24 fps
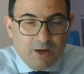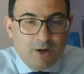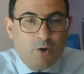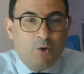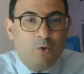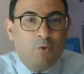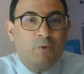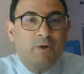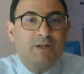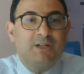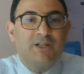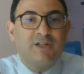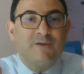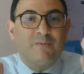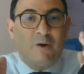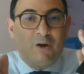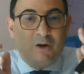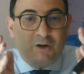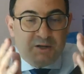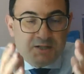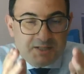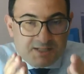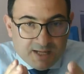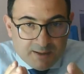With
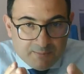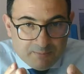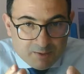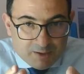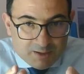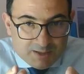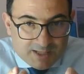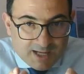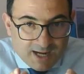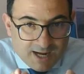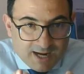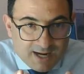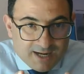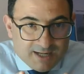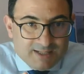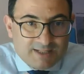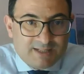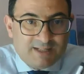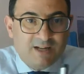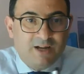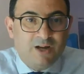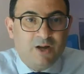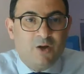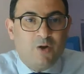smaller sample
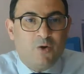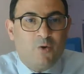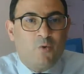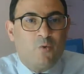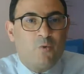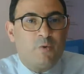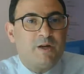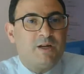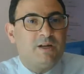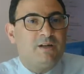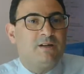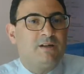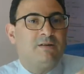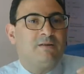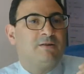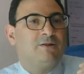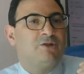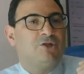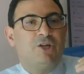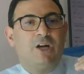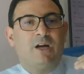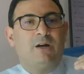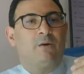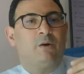size, we
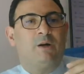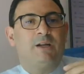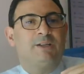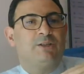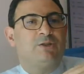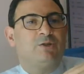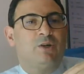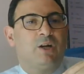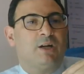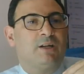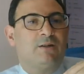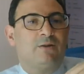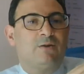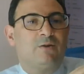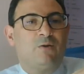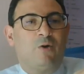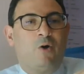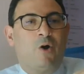generally do not